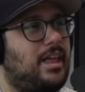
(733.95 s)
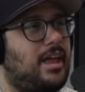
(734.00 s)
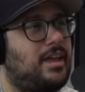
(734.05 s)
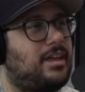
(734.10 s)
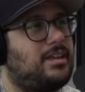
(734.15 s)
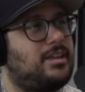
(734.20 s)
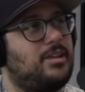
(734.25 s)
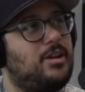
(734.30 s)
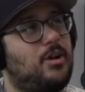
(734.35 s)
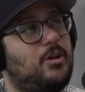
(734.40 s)

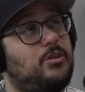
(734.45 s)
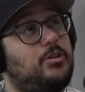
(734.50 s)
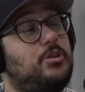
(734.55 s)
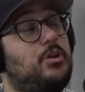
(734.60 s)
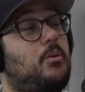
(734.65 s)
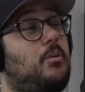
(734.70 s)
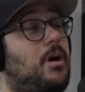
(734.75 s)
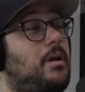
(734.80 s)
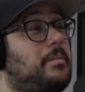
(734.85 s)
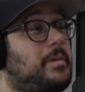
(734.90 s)
Like you know, you
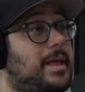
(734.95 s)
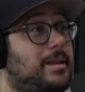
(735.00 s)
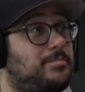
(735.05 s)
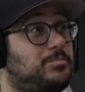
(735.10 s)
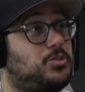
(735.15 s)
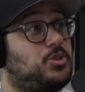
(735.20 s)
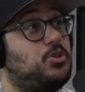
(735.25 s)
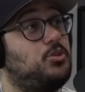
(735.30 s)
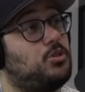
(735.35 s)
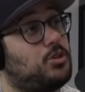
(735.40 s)
don't want him to get
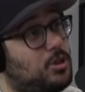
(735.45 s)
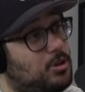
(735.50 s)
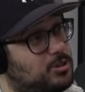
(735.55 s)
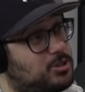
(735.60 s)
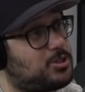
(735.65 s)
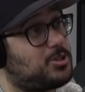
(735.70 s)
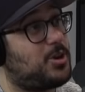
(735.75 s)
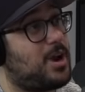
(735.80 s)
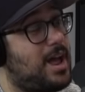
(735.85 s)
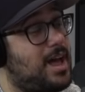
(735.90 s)
him too
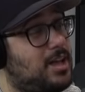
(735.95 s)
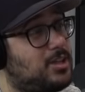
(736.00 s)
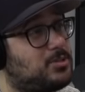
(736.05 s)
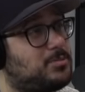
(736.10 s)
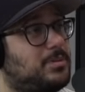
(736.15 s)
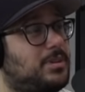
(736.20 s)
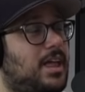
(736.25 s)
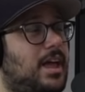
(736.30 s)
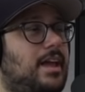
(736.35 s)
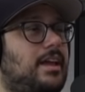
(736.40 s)
close to your house,
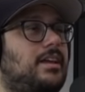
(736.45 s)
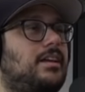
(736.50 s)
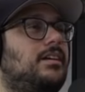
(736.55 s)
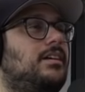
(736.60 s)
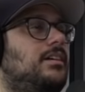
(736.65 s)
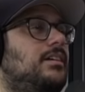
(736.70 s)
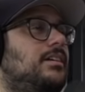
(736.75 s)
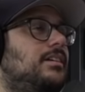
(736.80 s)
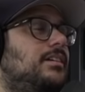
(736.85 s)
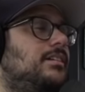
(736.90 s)
but like
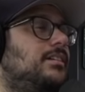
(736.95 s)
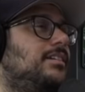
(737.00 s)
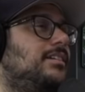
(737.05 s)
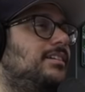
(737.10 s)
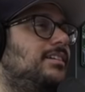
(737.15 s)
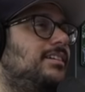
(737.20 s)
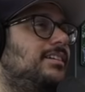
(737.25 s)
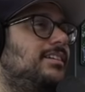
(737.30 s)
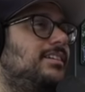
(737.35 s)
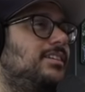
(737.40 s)

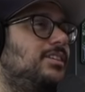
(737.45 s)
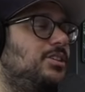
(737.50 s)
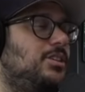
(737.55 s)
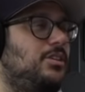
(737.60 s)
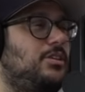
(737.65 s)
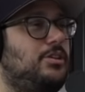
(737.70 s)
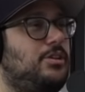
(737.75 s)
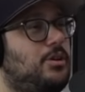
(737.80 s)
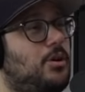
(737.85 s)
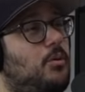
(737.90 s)
you
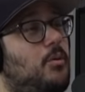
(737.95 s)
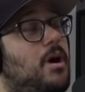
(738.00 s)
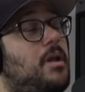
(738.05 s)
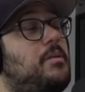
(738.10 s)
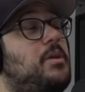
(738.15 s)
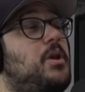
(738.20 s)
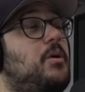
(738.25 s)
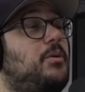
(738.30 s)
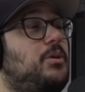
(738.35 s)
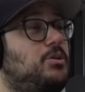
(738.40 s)
you don't want
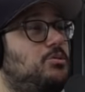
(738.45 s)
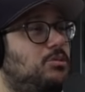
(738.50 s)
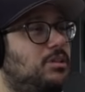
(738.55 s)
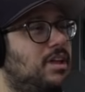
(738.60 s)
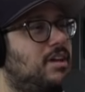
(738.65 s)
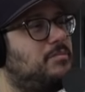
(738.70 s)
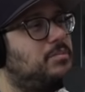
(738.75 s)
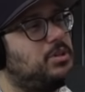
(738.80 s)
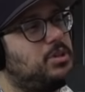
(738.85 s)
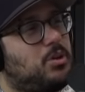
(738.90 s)
him to know where you
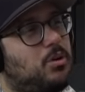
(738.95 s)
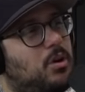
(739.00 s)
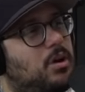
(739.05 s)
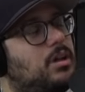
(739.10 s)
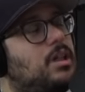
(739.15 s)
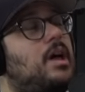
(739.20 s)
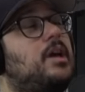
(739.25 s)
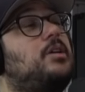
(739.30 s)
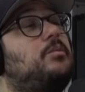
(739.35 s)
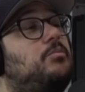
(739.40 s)
live, but you'll
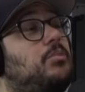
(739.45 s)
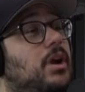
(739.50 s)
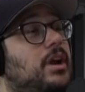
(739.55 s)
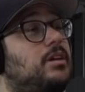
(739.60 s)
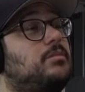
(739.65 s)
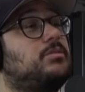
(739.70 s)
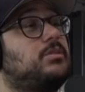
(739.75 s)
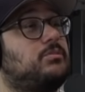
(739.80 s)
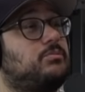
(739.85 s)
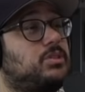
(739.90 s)
like bring
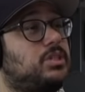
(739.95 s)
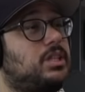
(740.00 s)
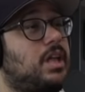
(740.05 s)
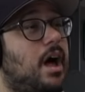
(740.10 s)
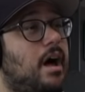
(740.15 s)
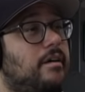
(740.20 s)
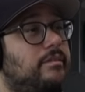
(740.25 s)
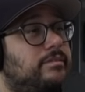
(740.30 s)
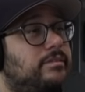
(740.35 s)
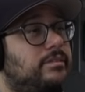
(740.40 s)
him some
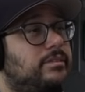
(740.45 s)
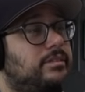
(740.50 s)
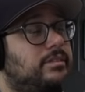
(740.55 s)
stuff.